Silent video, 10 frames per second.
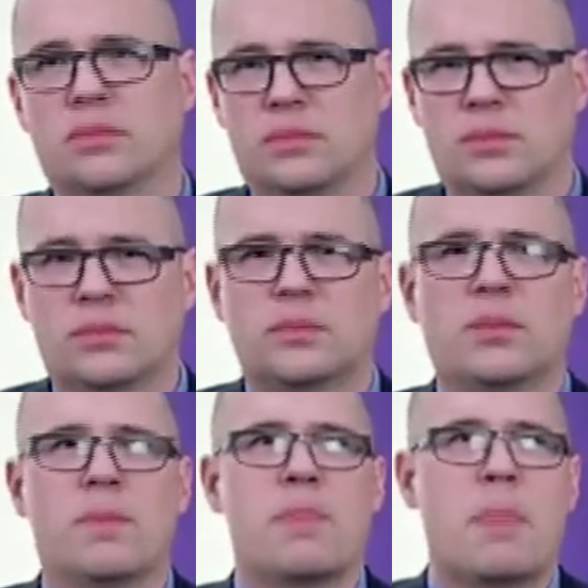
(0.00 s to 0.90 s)

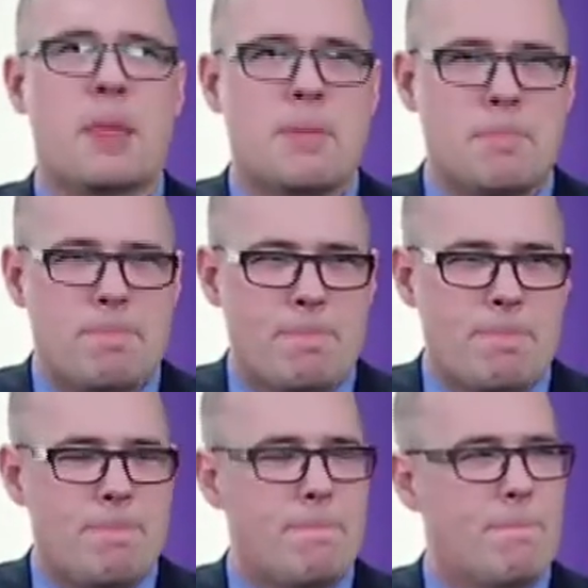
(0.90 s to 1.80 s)

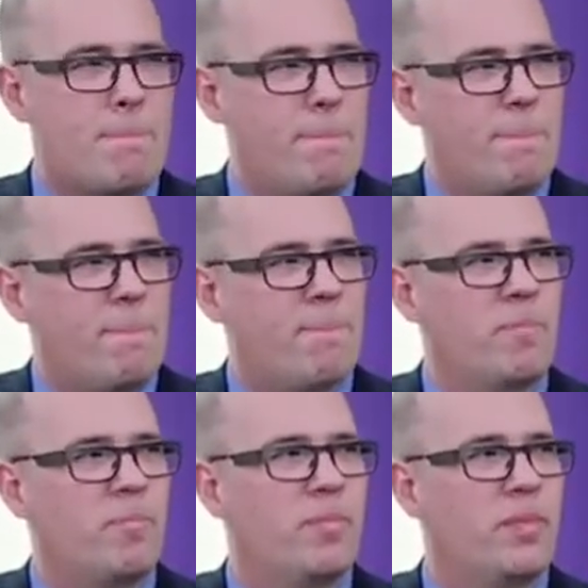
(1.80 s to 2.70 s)

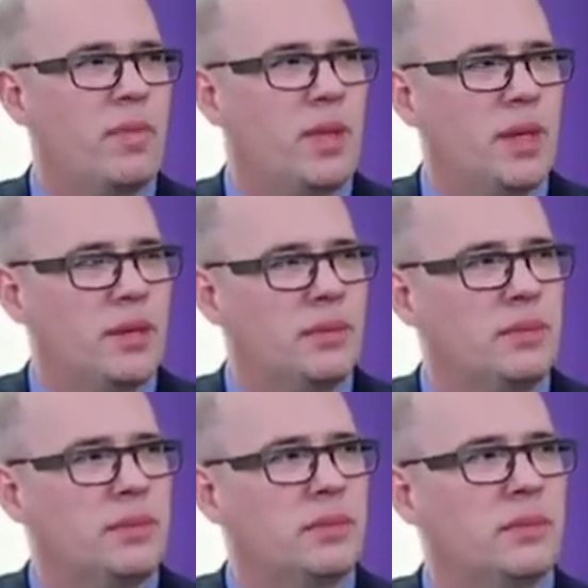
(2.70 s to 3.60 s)

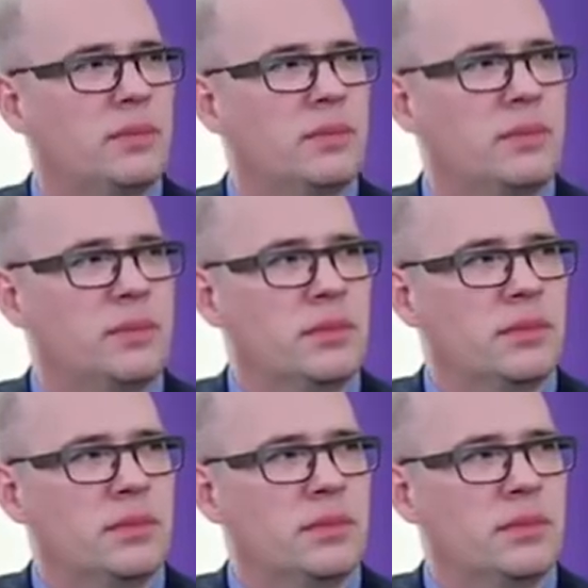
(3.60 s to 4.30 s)
(not speaking)